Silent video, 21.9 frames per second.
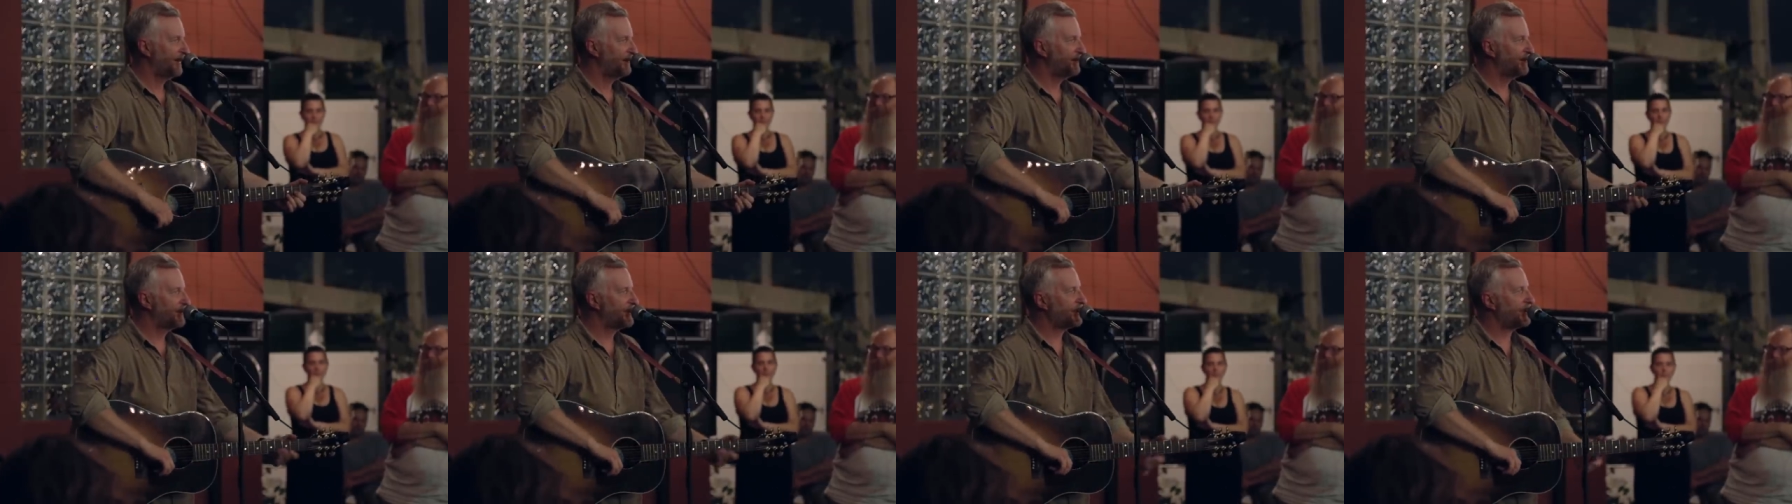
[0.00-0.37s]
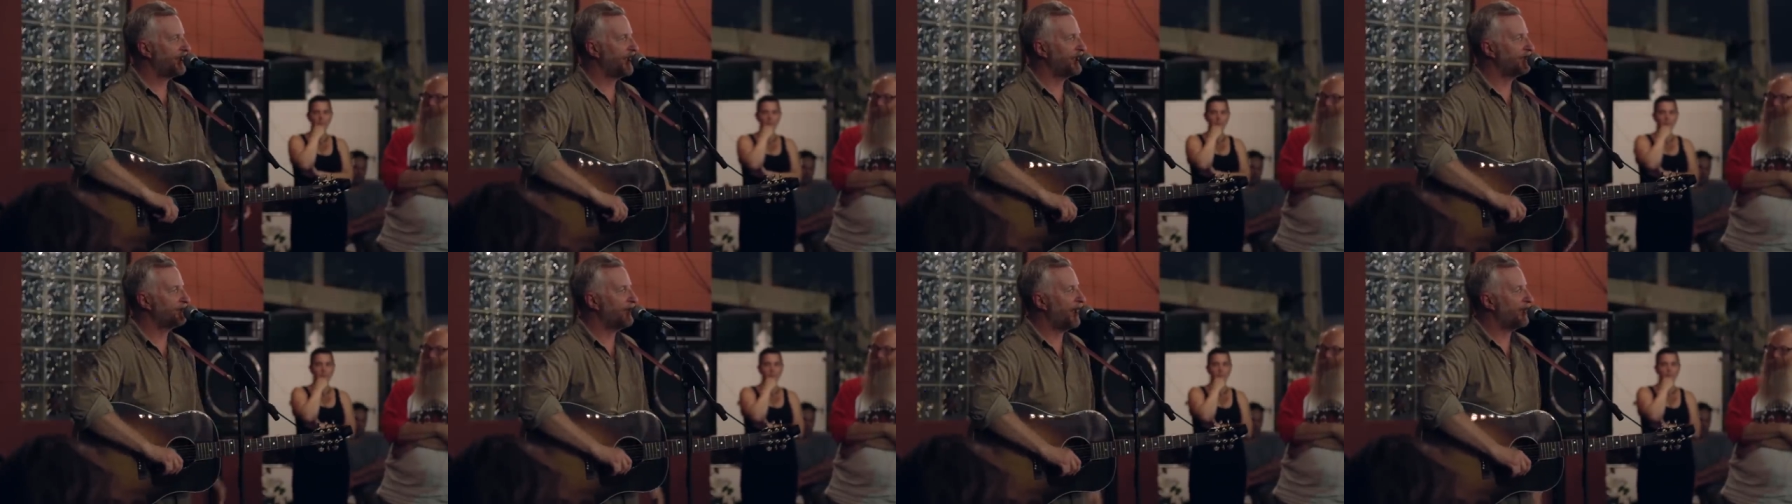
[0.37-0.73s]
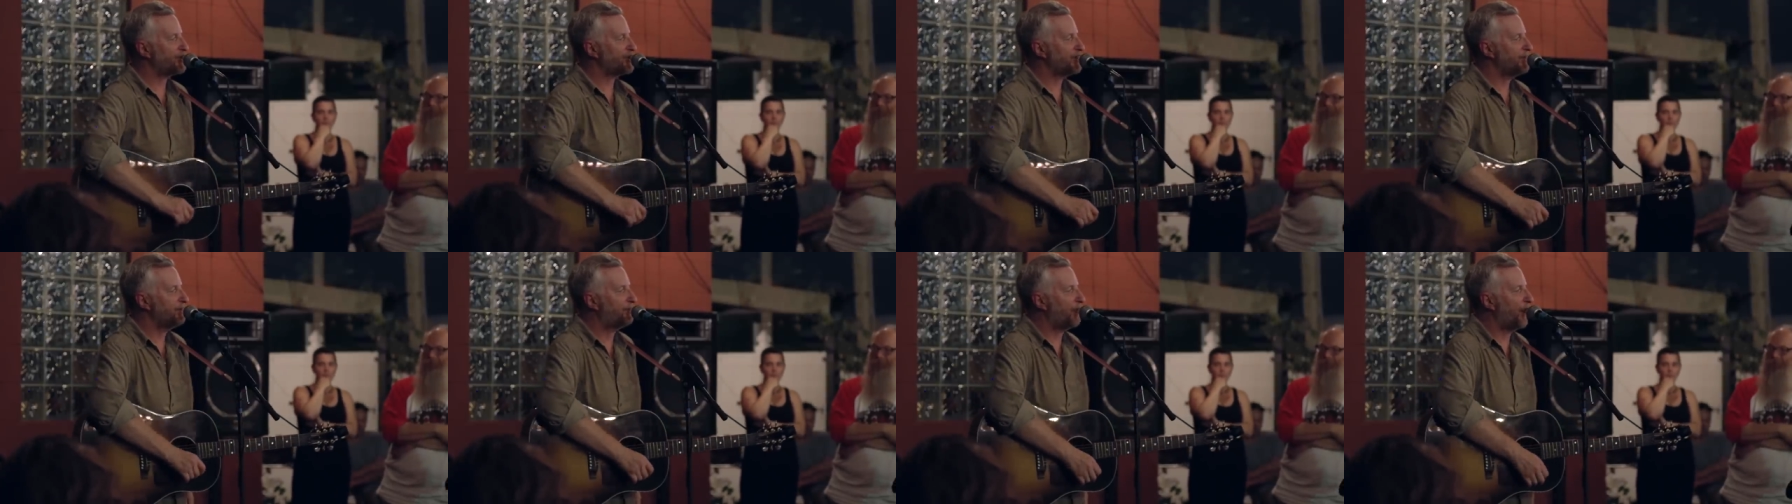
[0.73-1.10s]
But the thing,
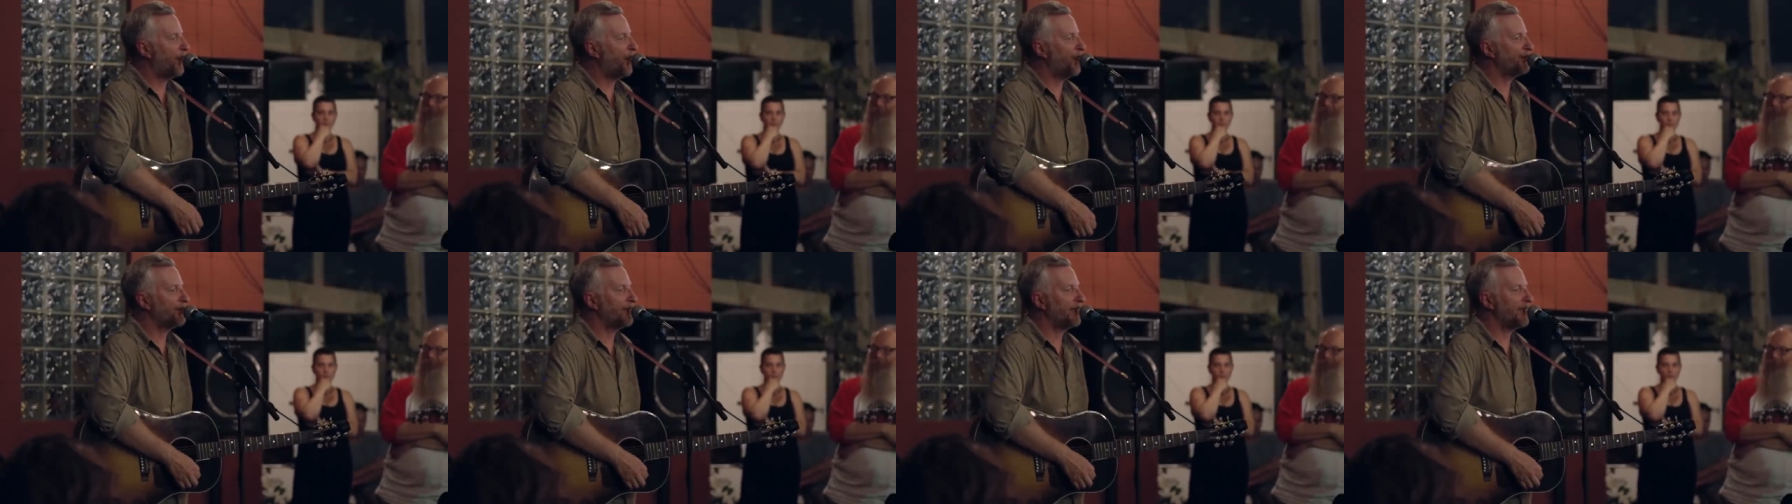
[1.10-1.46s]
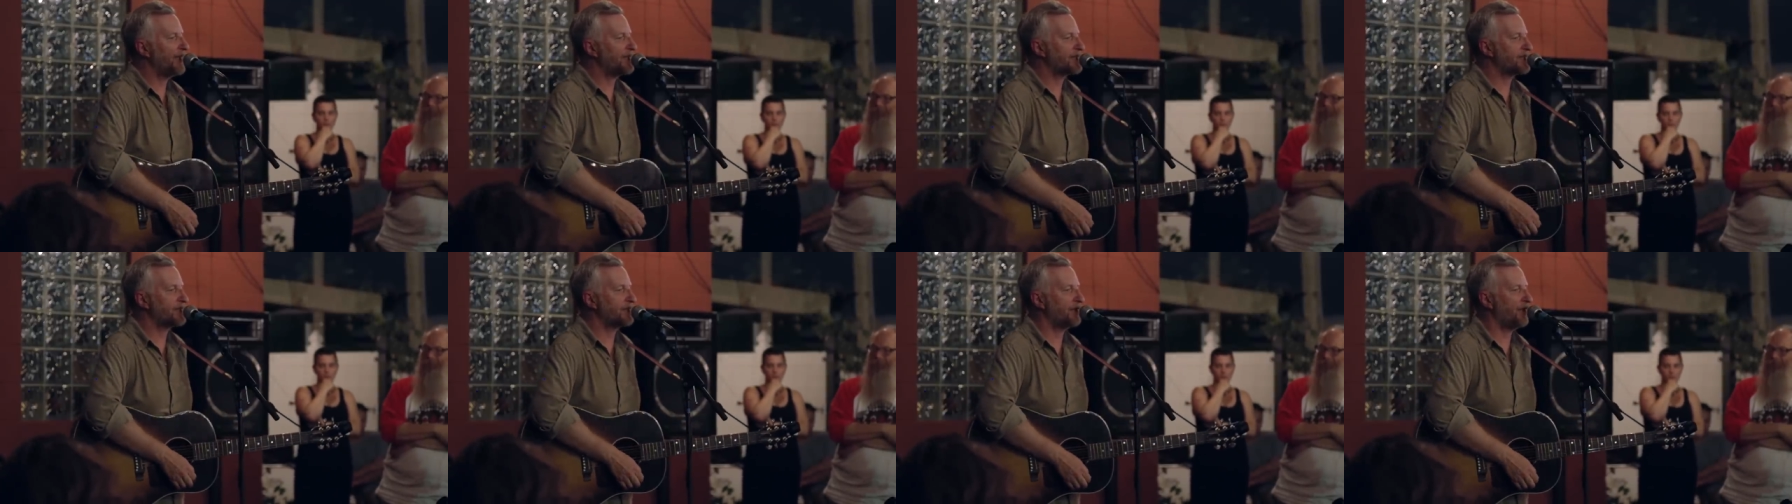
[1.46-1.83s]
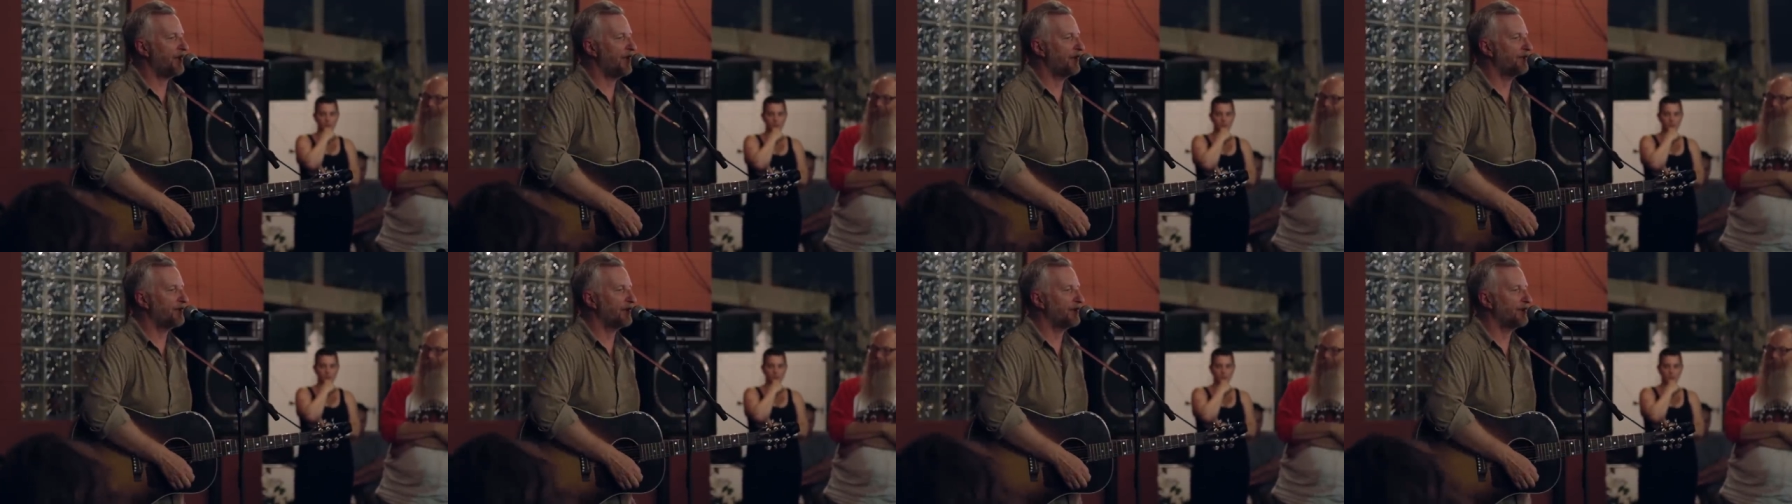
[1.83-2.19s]
most important lesson
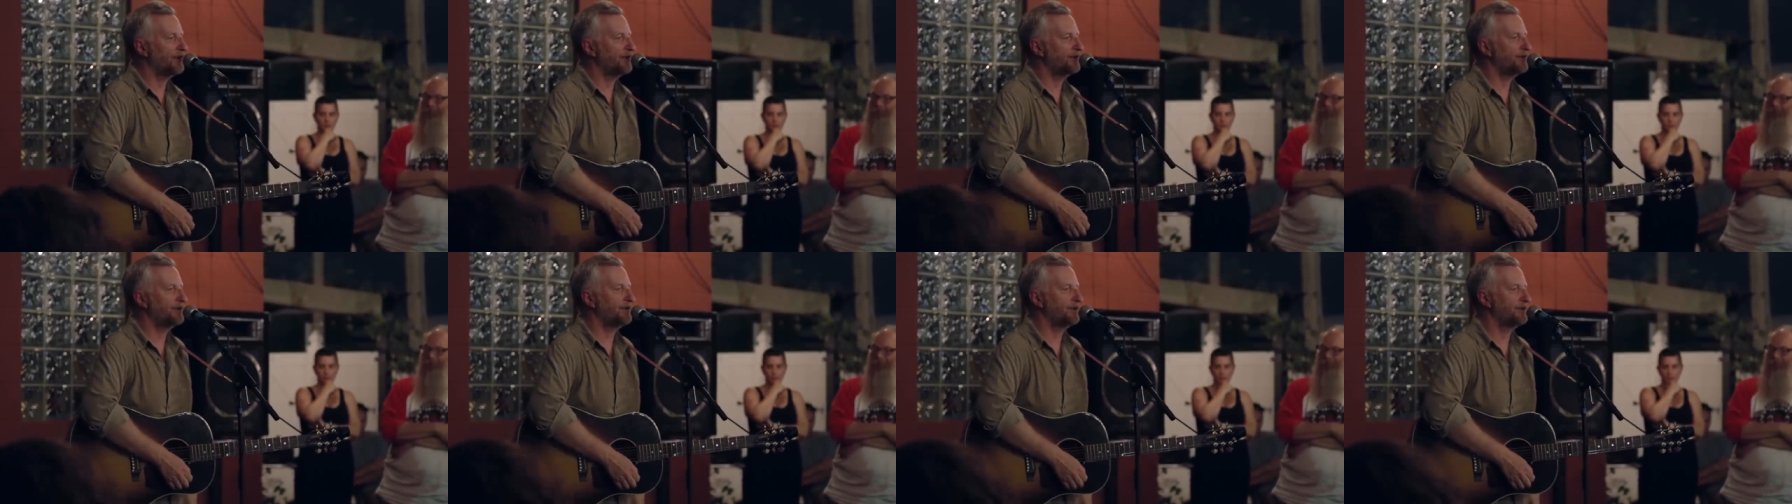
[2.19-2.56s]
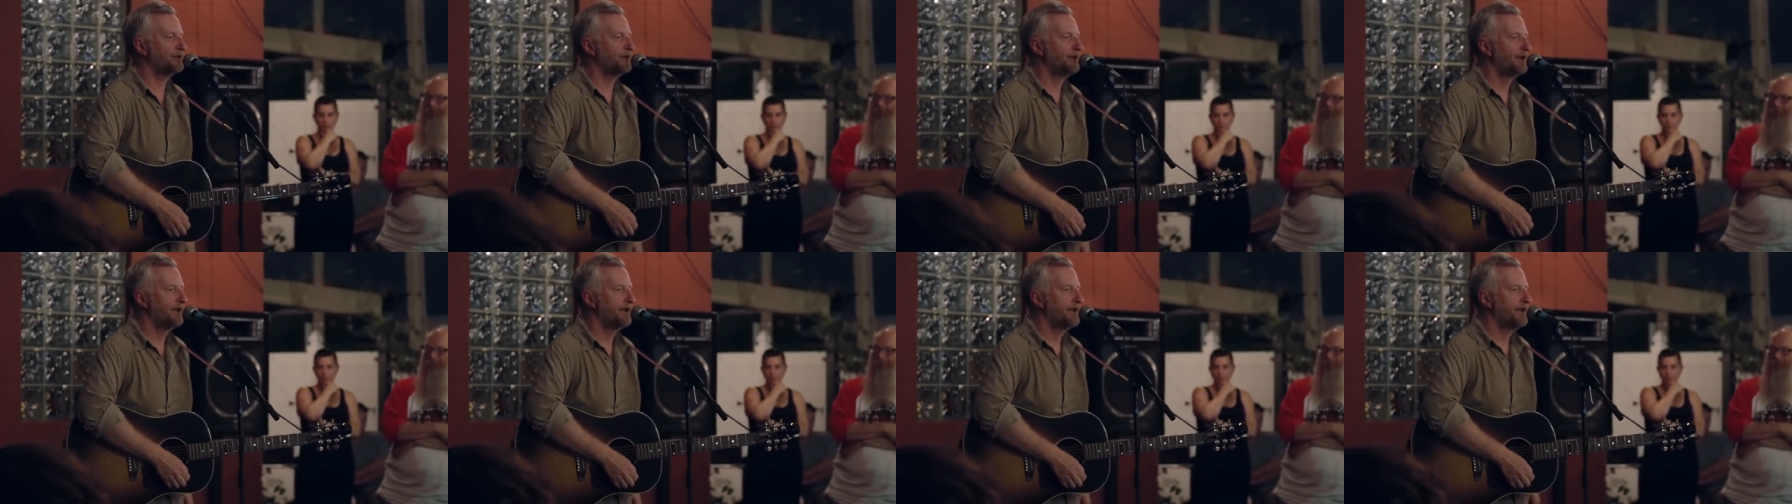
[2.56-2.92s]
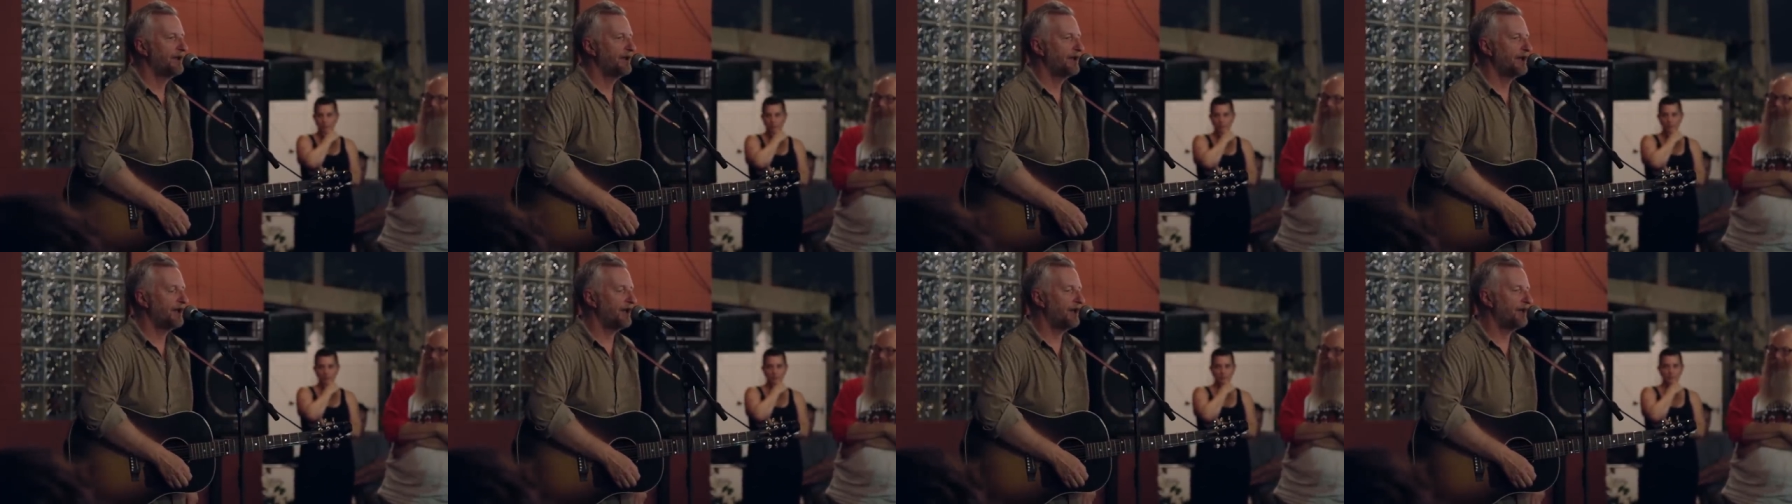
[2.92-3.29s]
that I've learned
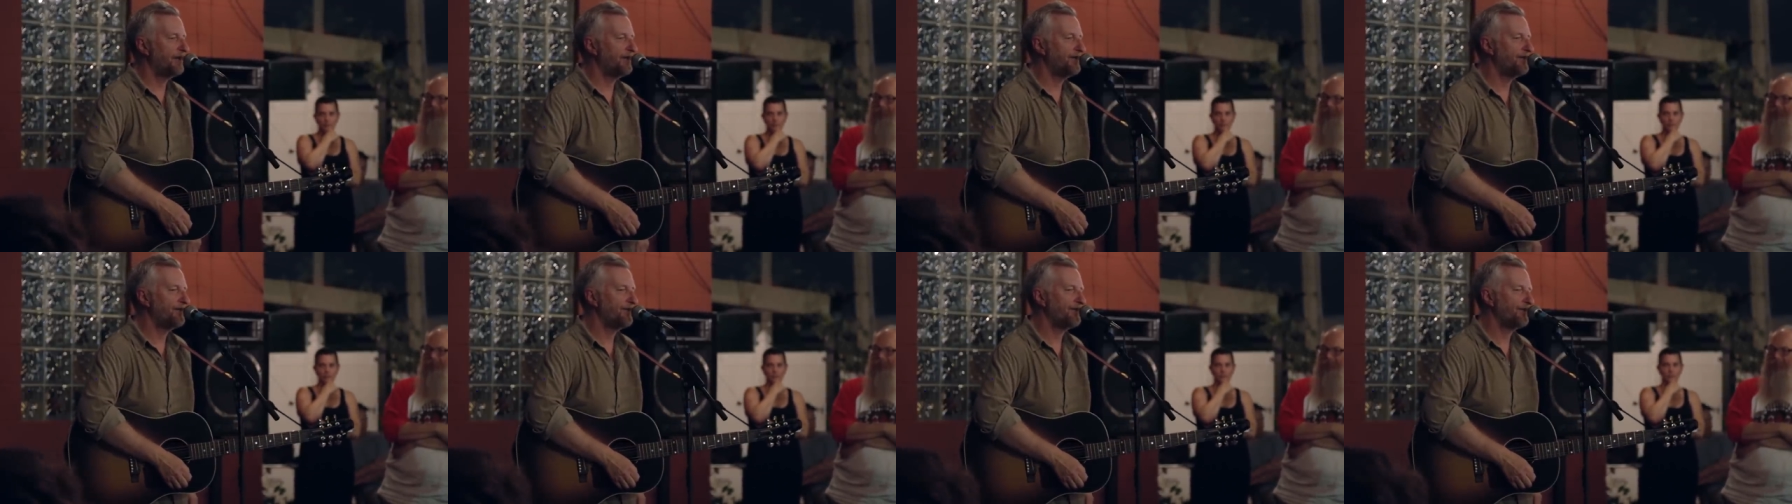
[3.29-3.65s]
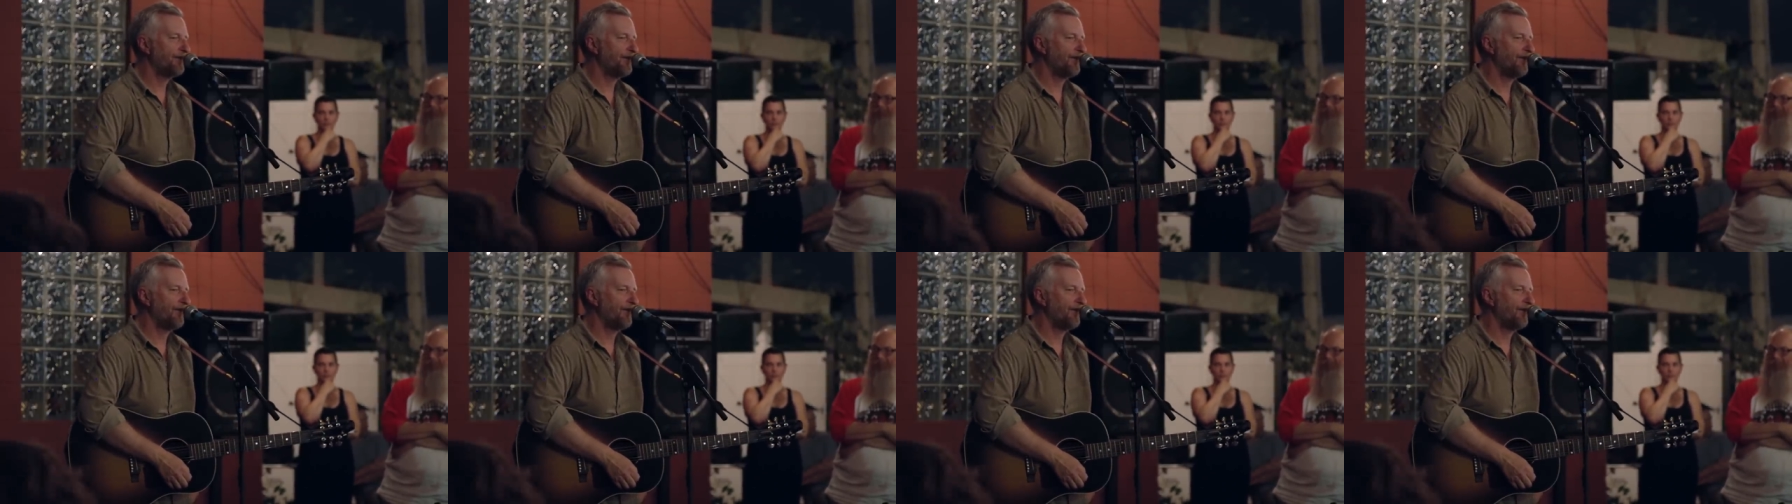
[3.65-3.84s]
um,